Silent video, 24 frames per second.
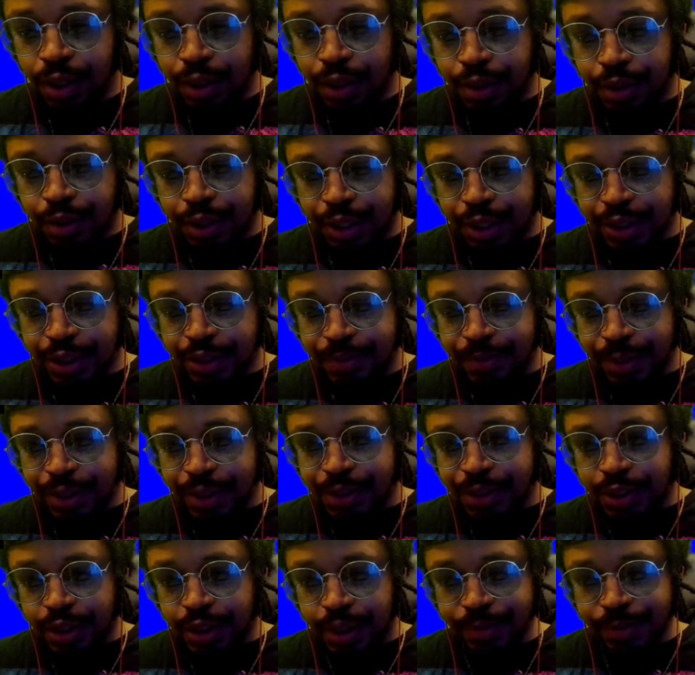This
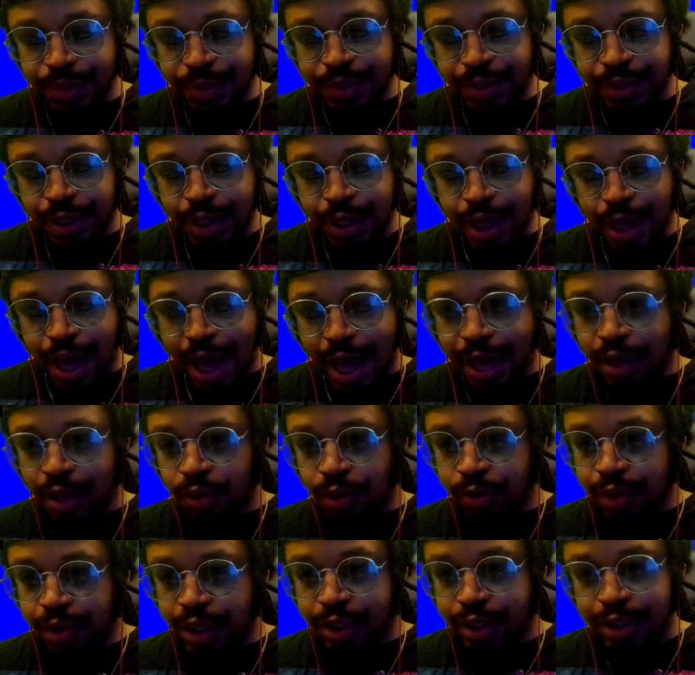mixer, let me see. I
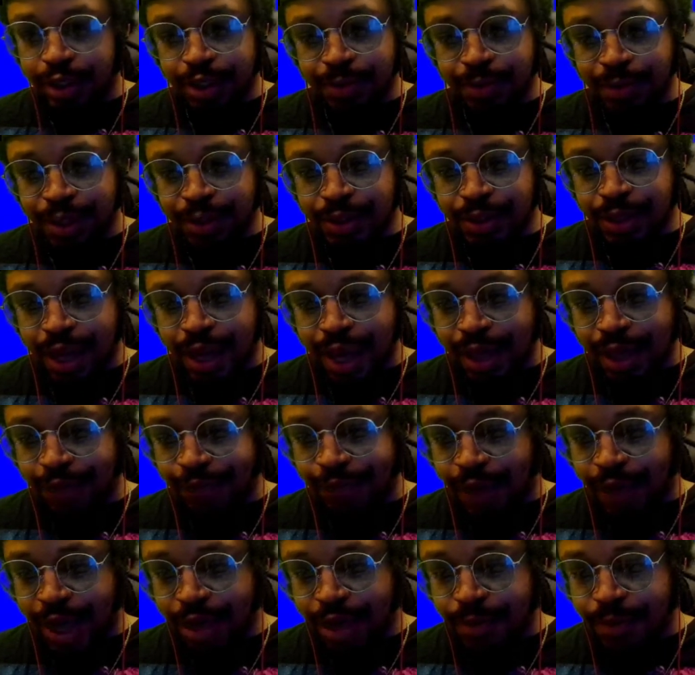don't think this mixer has
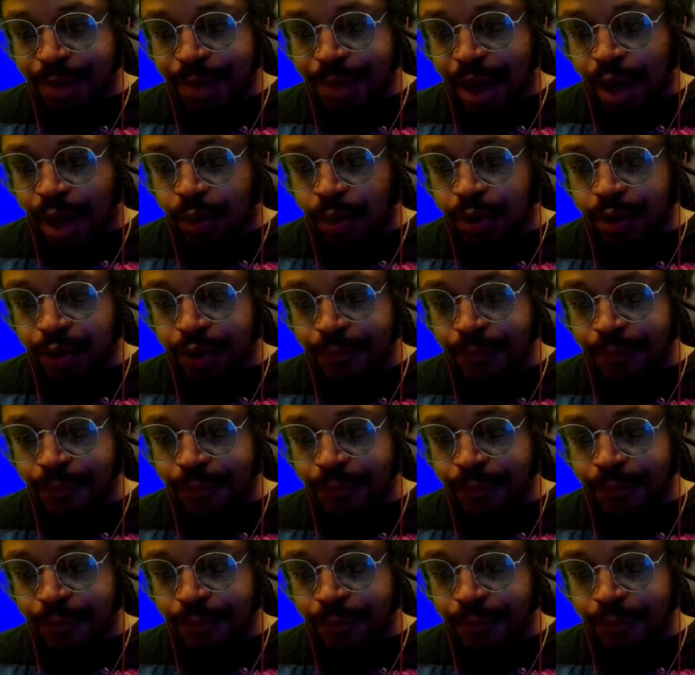phantom power.